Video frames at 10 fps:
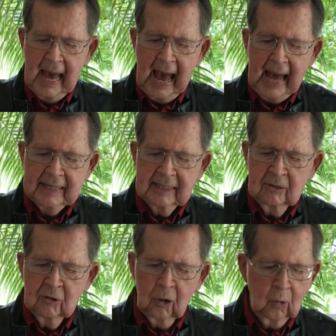I
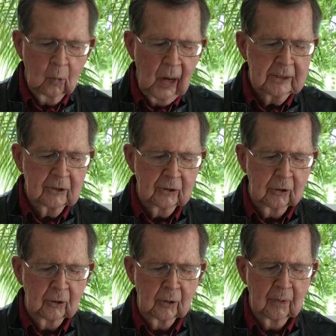didn't know what to
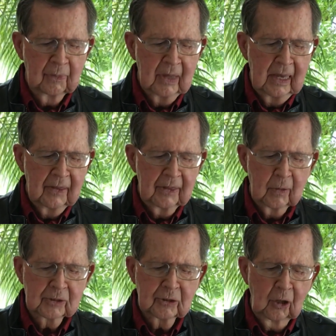do. There
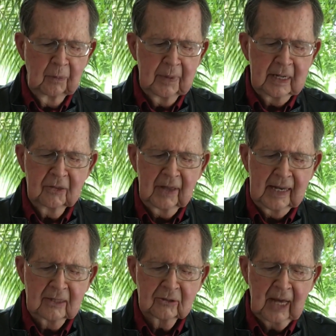were so many
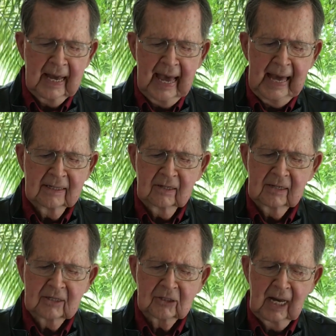things I had to
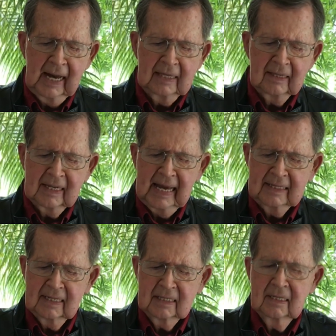decide that I
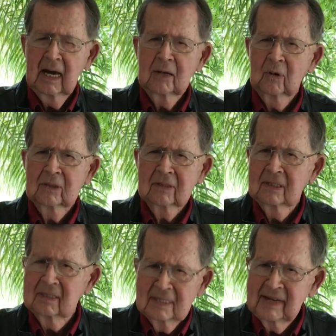did not want to
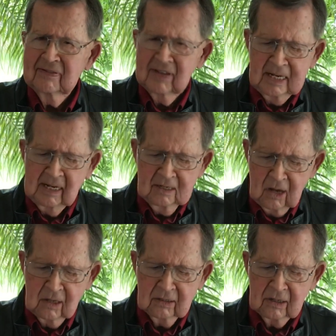live any
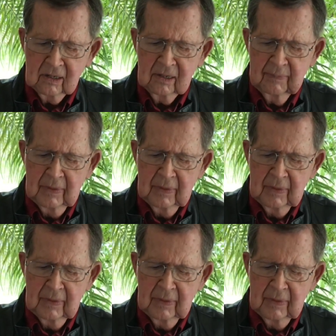longer.